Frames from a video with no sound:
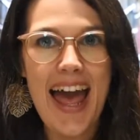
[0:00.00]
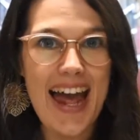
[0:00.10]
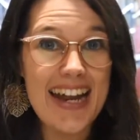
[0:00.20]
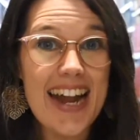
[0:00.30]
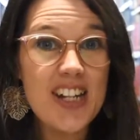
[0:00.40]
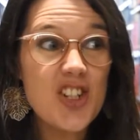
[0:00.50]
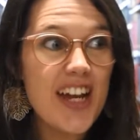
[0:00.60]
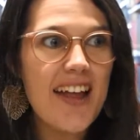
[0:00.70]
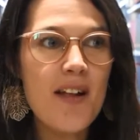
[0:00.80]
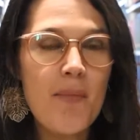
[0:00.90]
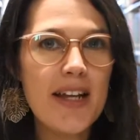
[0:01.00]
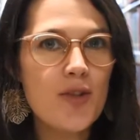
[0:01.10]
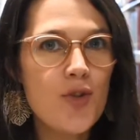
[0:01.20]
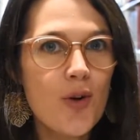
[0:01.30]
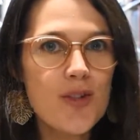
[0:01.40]
and energy, and then my
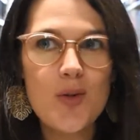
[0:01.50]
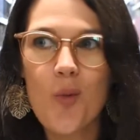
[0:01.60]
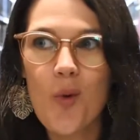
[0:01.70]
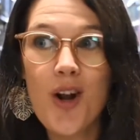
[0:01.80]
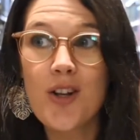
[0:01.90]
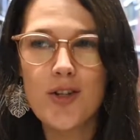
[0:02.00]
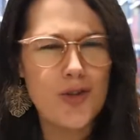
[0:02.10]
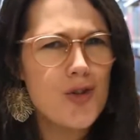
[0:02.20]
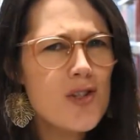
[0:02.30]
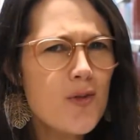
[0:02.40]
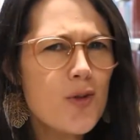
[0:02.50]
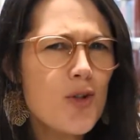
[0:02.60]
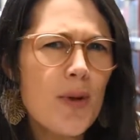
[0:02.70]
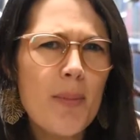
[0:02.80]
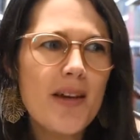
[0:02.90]
notes weren't useful
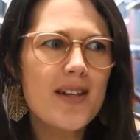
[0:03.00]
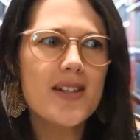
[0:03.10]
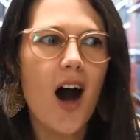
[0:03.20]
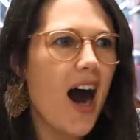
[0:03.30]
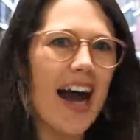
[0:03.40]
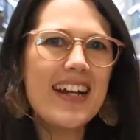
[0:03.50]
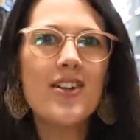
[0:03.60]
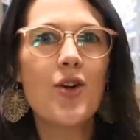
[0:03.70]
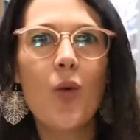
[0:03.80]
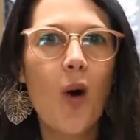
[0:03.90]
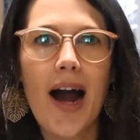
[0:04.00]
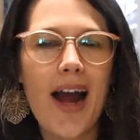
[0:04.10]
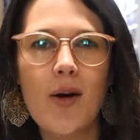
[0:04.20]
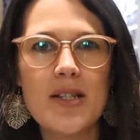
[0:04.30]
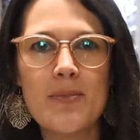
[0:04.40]
to me because I didn't know why
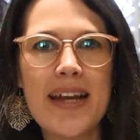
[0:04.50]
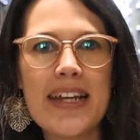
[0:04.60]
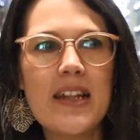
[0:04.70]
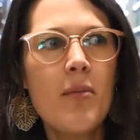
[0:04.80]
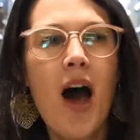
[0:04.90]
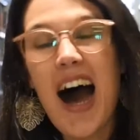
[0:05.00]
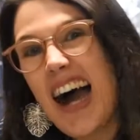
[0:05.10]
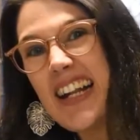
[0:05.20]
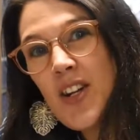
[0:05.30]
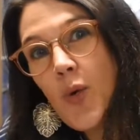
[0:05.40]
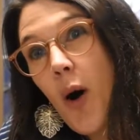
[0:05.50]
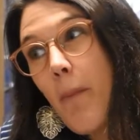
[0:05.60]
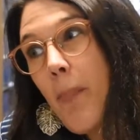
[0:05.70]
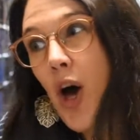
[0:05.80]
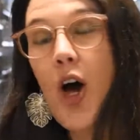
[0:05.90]
I was making them. I didn't know
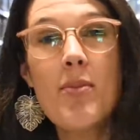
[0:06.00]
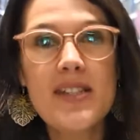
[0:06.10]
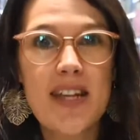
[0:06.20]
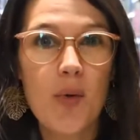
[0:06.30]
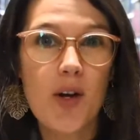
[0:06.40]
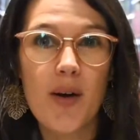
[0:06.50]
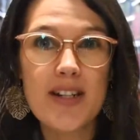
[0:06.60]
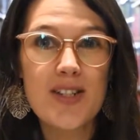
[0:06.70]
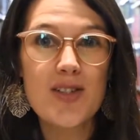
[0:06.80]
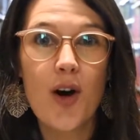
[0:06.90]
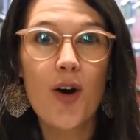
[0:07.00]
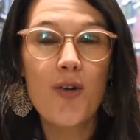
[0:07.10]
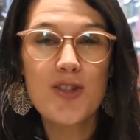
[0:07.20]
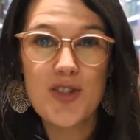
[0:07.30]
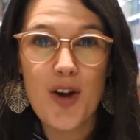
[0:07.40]
what purpose they were going to
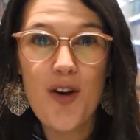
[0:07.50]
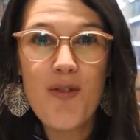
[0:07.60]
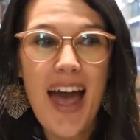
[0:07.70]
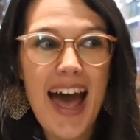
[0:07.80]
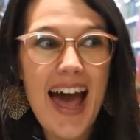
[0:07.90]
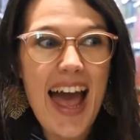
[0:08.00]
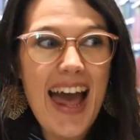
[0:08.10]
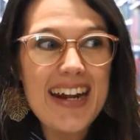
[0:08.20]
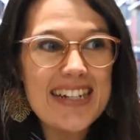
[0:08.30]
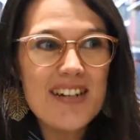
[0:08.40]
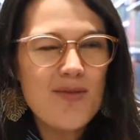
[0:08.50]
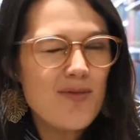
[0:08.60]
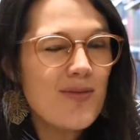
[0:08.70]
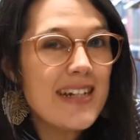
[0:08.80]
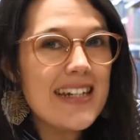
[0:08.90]
serve. And I didn't
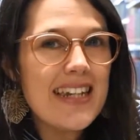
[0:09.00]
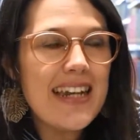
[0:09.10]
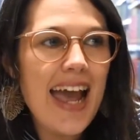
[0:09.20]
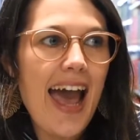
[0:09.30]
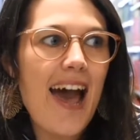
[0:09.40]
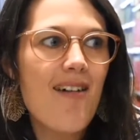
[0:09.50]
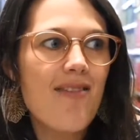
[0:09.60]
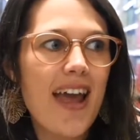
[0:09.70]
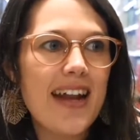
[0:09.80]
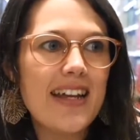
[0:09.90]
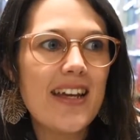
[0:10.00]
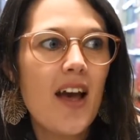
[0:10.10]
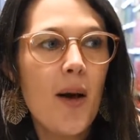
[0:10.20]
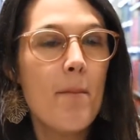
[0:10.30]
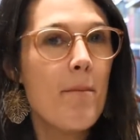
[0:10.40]
really have any
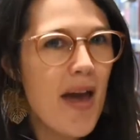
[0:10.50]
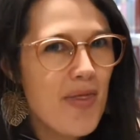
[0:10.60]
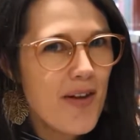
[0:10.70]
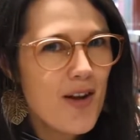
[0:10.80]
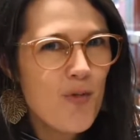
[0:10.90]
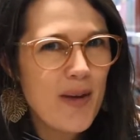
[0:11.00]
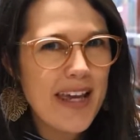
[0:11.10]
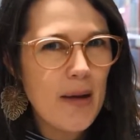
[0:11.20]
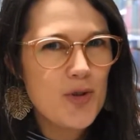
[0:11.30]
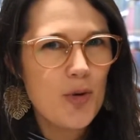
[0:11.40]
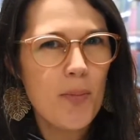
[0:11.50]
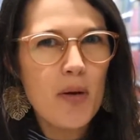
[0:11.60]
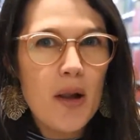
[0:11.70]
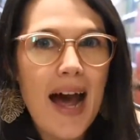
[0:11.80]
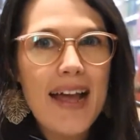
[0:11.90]
method of being able to
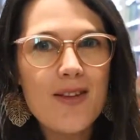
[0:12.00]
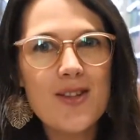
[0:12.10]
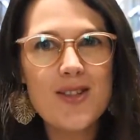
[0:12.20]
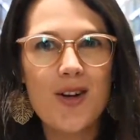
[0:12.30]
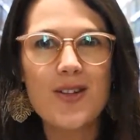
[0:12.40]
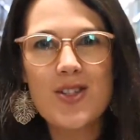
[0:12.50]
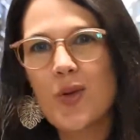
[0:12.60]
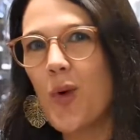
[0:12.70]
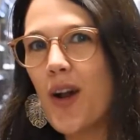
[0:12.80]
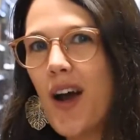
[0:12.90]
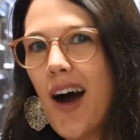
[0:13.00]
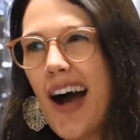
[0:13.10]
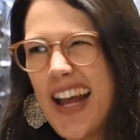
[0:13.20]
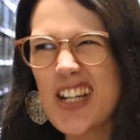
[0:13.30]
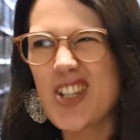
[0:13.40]
apply those notes to what
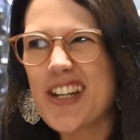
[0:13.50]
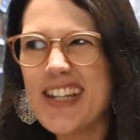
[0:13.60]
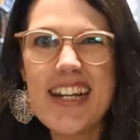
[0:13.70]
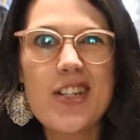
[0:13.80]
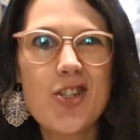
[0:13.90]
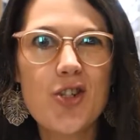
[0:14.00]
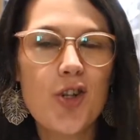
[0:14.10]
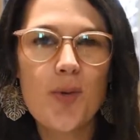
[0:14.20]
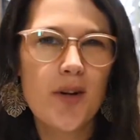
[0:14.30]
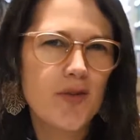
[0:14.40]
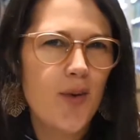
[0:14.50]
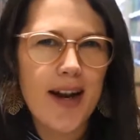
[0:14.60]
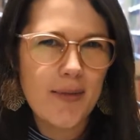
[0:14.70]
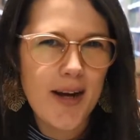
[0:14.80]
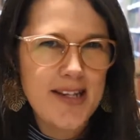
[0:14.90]
I actually needed to do when I was
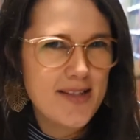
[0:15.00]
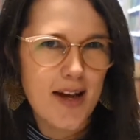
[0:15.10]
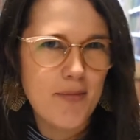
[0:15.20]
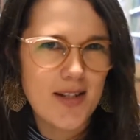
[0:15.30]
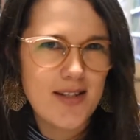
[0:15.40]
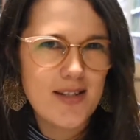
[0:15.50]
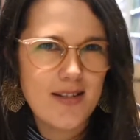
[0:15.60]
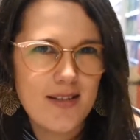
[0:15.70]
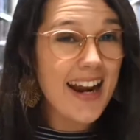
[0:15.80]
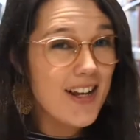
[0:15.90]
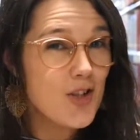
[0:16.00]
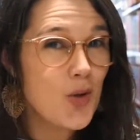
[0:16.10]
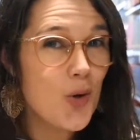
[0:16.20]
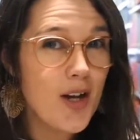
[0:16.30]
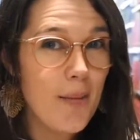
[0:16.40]
writing my assignments. And I could
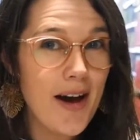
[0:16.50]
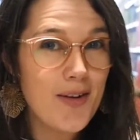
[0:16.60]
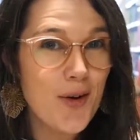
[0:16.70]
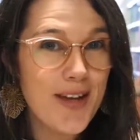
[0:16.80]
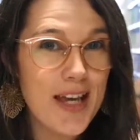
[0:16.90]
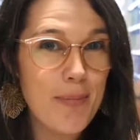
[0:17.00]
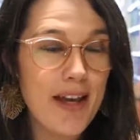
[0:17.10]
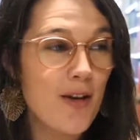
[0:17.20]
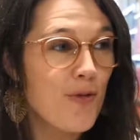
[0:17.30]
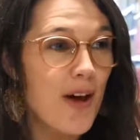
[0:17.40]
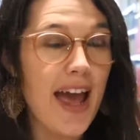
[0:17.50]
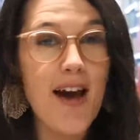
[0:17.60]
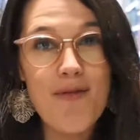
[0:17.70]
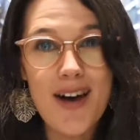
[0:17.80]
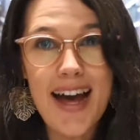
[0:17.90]
talk about note keeping
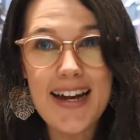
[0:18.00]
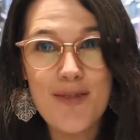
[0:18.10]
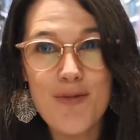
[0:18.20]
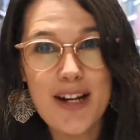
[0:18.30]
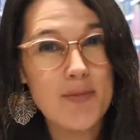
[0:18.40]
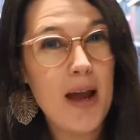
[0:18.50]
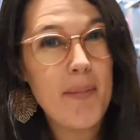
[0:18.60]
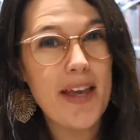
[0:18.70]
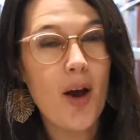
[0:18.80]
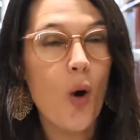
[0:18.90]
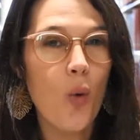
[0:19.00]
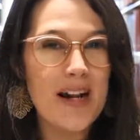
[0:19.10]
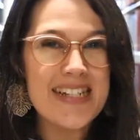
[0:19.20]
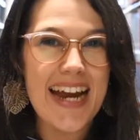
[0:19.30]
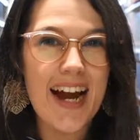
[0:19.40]
forever. And in fact, maybe
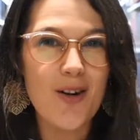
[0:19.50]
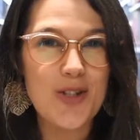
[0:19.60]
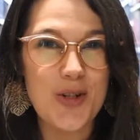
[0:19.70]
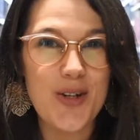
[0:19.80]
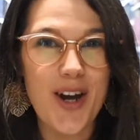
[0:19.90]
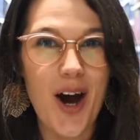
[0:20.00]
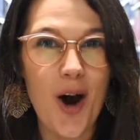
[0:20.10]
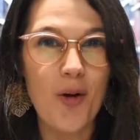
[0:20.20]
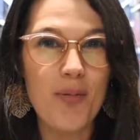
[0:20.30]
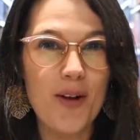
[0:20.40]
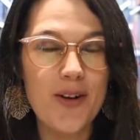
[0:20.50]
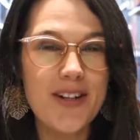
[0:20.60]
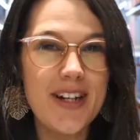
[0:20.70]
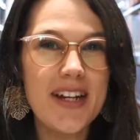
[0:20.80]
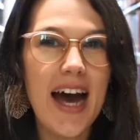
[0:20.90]
one day I'll do a whole blog
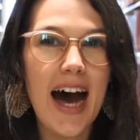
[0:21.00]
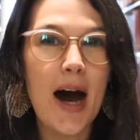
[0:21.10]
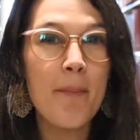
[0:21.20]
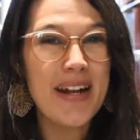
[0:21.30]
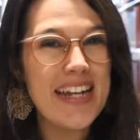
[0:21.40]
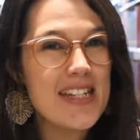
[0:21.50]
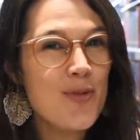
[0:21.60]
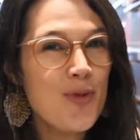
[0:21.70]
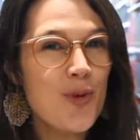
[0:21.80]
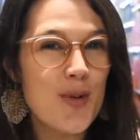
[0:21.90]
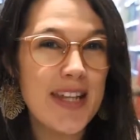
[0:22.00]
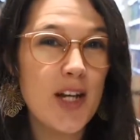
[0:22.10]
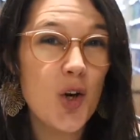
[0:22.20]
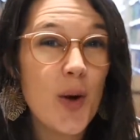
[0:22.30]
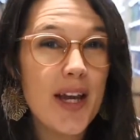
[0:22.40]
on it. But here's a few really
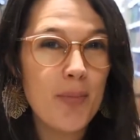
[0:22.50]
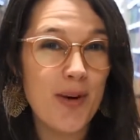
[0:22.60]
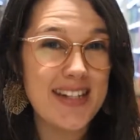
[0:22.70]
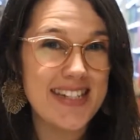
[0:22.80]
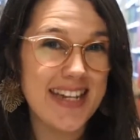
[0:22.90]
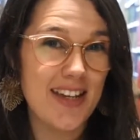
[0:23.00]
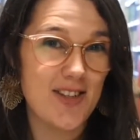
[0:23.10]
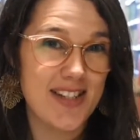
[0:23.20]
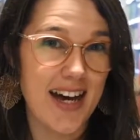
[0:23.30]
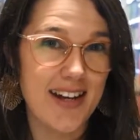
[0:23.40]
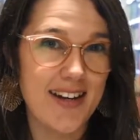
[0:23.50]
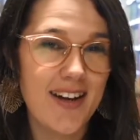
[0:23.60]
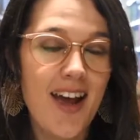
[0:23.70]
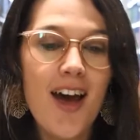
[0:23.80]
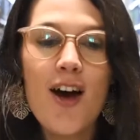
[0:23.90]
quick points to get you started.
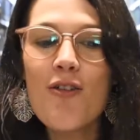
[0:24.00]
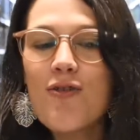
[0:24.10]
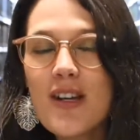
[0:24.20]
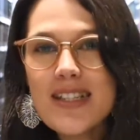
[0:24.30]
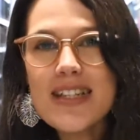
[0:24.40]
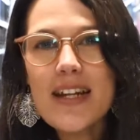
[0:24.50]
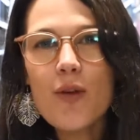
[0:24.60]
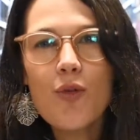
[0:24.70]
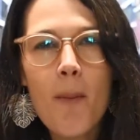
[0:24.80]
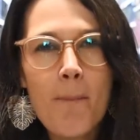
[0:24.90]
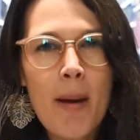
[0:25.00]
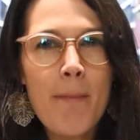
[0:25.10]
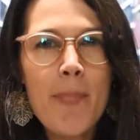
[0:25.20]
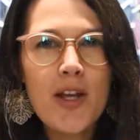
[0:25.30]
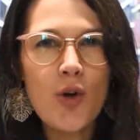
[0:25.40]
Firstly,
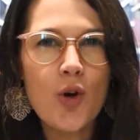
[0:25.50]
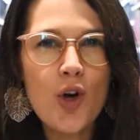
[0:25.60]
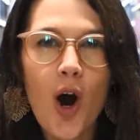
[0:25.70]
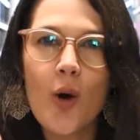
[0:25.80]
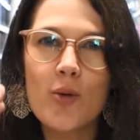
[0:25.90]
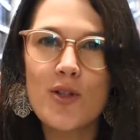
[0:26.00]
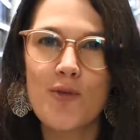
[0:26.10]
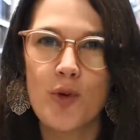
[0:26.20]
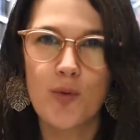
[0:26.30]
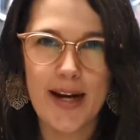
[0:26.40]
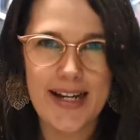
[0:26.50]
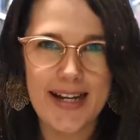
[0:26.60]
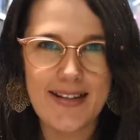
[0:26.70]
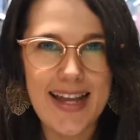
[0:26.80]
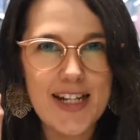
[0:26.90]
remember your goals for
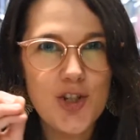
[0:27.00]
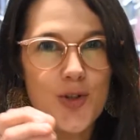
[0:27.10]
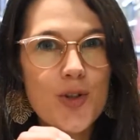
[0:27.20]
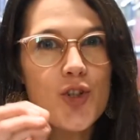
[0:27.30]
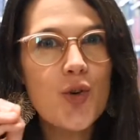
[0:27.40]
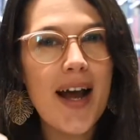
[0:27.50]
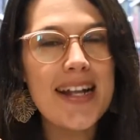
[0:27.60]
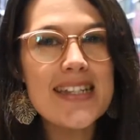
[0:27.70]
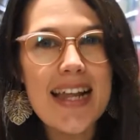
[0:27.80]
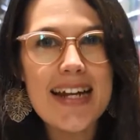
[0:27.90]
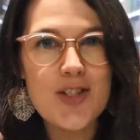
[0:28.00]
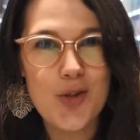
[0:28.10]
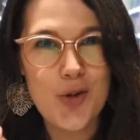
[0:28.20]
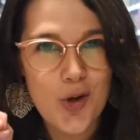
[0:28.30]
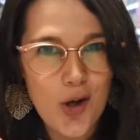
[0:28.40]
reading. They should translate
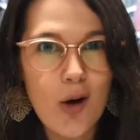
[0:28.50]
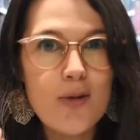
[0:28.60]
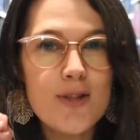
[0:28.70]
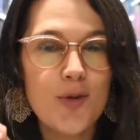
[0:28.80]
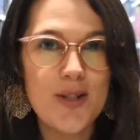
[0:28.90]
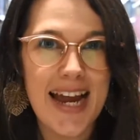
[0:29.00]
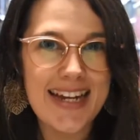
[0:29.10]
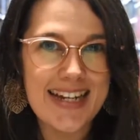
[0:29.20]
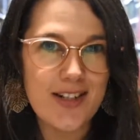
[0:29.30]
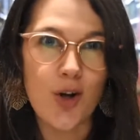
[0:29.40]
to your goals for taking